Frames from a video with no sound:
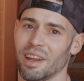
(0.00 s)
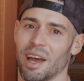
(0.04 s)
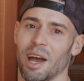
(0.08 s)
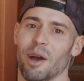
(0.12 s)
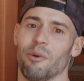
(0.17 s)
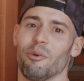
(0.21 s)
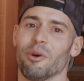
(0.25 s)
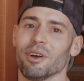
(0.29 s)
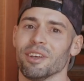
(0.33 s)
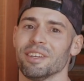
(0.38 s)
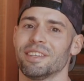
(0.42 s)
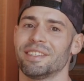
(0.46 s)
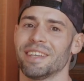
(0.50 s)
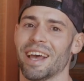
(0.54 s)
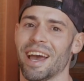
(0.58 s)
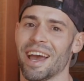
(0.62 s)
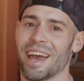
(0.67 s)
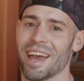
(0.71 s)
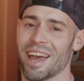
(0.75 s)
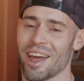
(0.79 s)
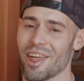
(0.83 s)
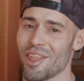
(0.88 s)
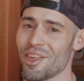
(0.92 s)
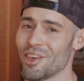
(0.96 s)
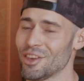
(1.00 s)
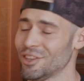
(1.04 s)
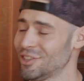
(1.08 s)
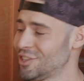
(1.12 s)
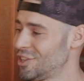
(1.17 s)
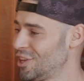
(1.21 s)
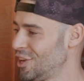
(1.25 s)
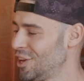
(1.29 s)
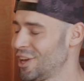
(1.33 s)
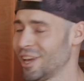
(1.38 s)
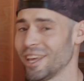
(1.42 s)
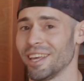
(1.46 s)
I will say this
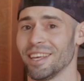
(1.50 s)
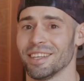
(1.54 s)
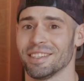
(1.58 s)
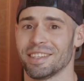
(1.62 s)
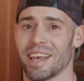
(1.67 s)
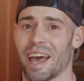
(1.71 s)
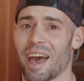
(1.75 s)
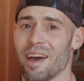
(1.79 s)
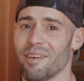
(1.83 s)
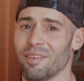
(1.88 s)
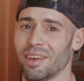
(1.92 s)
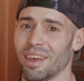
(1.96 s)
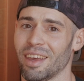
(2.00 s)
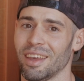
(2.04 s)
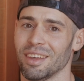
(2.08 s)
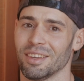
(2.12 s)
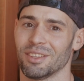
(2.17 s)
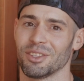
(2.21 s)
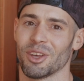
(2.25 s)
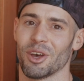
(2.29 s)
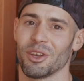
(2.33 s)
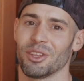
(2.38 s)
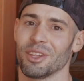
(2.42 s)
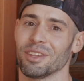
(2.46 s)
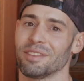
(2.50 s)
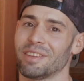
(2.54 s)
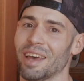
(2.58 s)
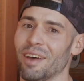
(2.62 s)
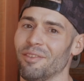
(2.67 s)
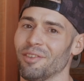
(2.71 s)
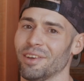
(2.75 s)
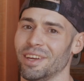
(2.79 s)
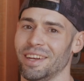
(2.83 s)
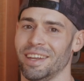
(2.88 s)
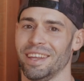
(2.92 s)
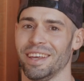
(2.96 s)
thing is heavy, so you'll
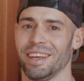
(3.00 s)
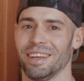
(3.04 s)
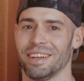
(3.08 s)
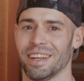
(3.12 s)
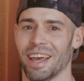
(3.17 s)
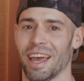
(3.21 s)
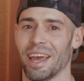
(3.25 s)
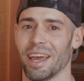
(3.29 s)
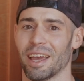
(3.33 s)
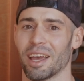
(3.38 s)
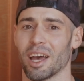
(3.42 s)
definitely need a